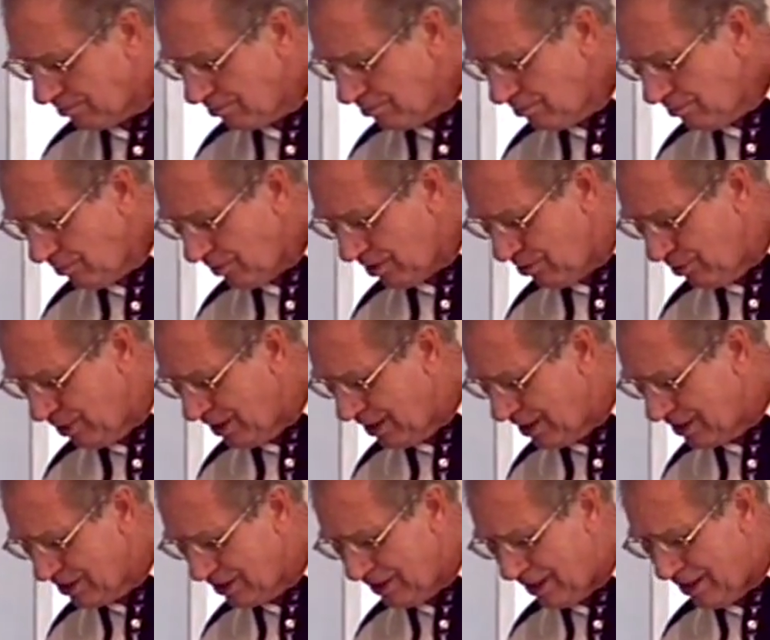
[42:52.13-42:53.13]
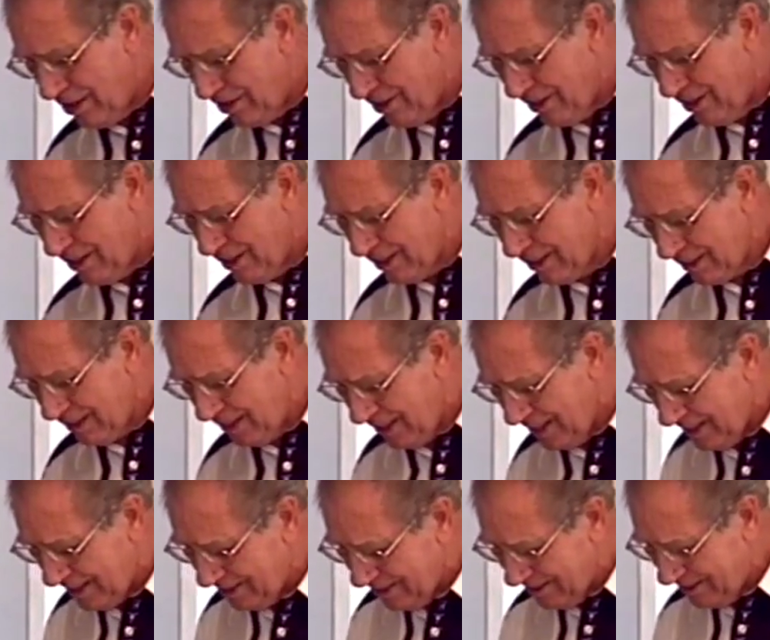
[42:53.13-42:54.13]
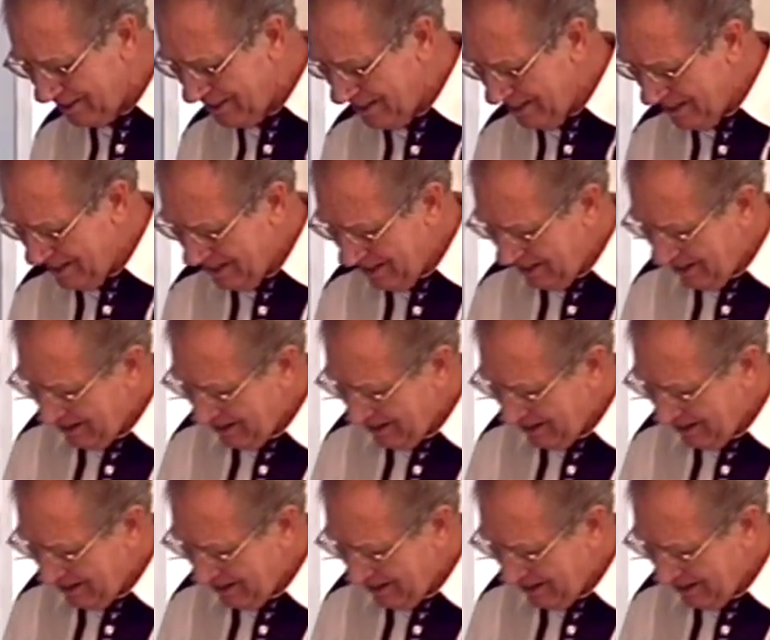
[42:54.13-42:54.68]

We had a Saturday night class. And